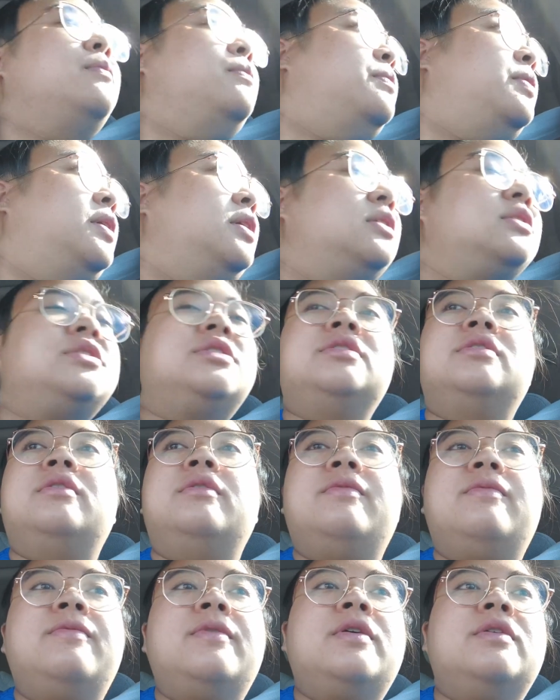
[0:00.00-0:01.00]

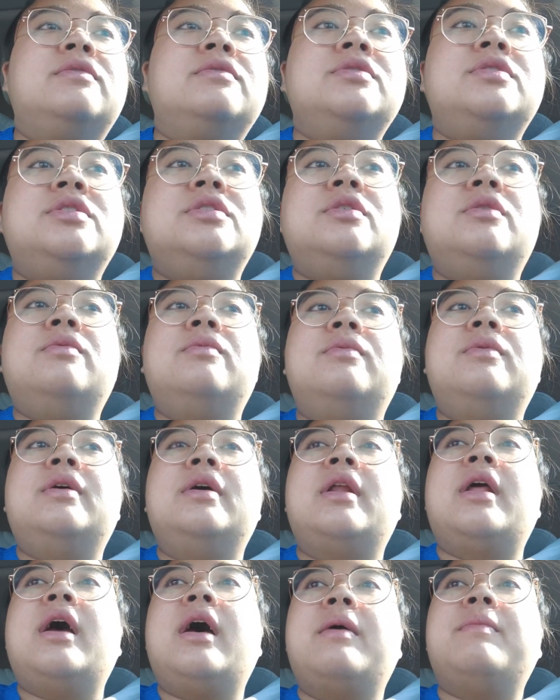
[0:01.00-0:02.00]
personal phone. So
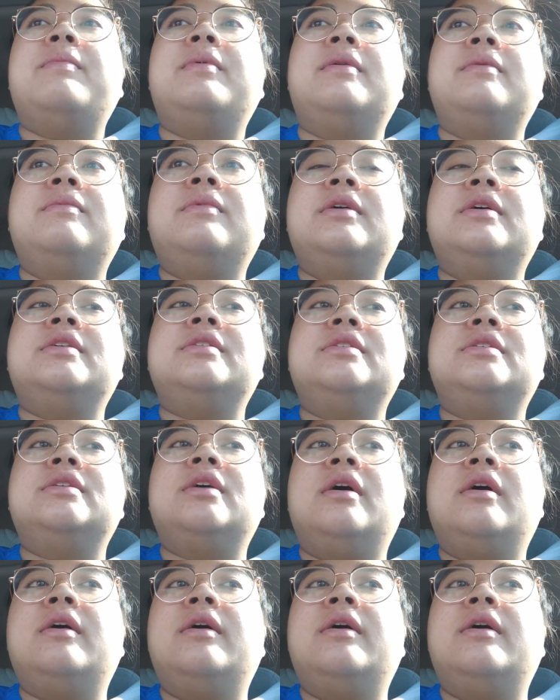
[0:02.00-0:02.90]
what happened was,